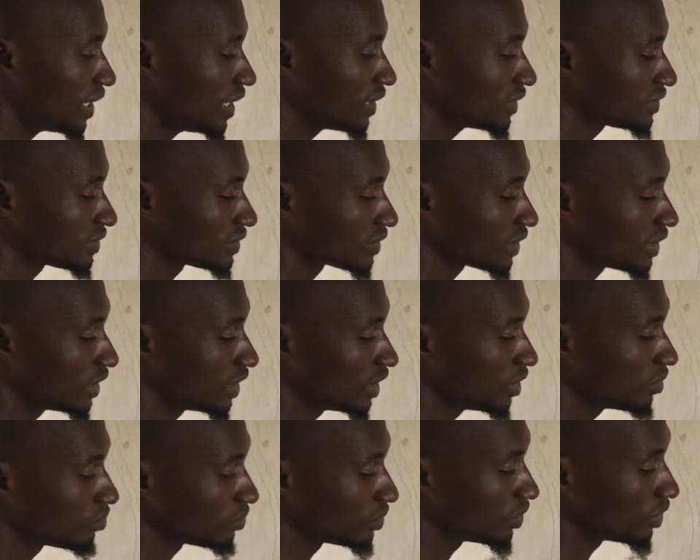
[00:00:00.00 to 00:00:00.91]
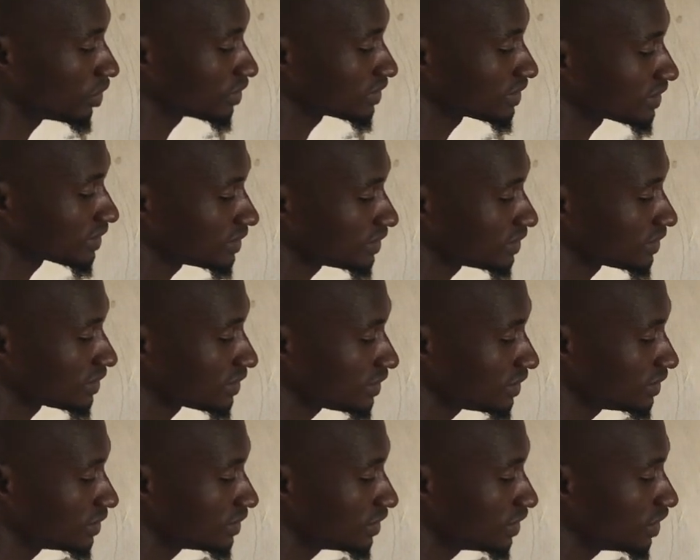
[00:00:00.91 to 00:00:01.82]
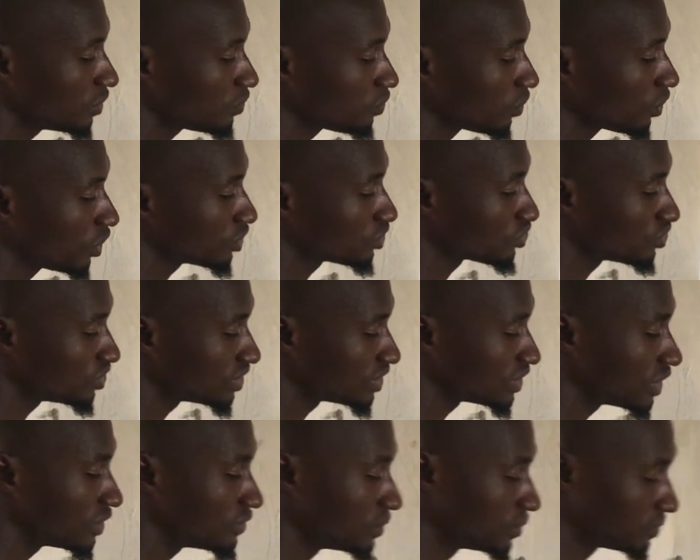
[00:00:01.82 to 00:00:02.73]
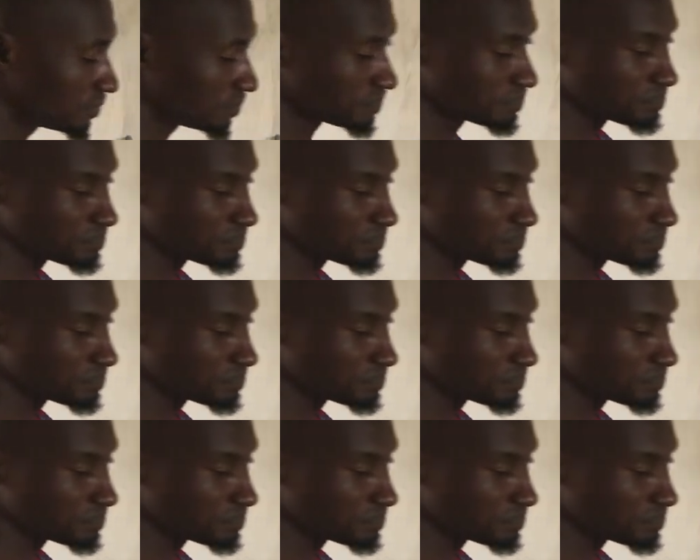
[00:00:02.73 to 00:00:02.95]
x plus 16 equal to 0.